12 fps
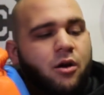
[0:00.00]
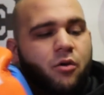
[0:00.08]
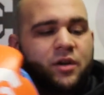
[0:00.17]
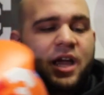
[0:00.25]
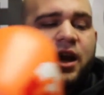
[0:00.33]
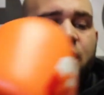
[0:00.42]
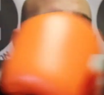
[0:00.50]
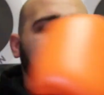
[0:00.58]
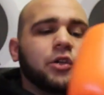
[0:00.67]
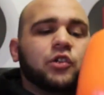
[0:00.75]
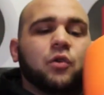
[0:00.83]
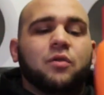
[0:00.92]
Okay,
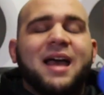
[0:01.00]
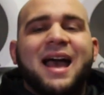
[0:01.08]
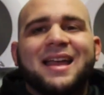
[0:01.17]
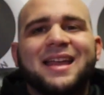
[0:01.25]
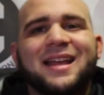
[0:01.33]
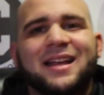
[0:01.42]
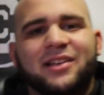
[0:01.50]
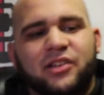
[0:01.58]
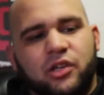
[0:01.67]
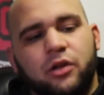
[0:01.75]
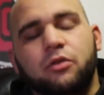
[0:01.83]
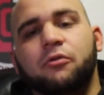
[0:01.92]
so that
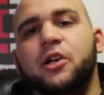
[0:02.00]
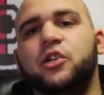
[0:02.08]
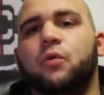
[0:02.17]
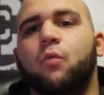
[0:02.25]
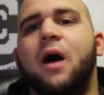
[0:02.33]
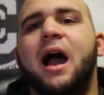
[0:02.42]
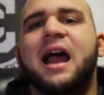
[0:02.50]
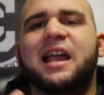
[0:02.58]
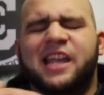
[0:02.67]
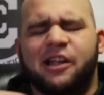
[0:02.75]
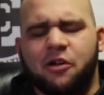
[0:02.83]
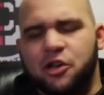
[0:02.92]
is the reason why I
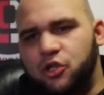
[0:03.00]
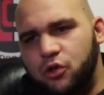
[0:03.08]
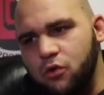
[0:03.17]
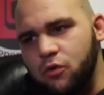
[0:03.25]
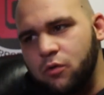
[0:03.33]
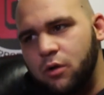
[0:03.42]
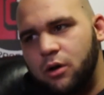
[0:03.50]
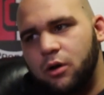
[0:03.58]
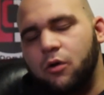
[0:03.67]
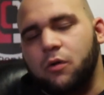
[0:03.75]
carry two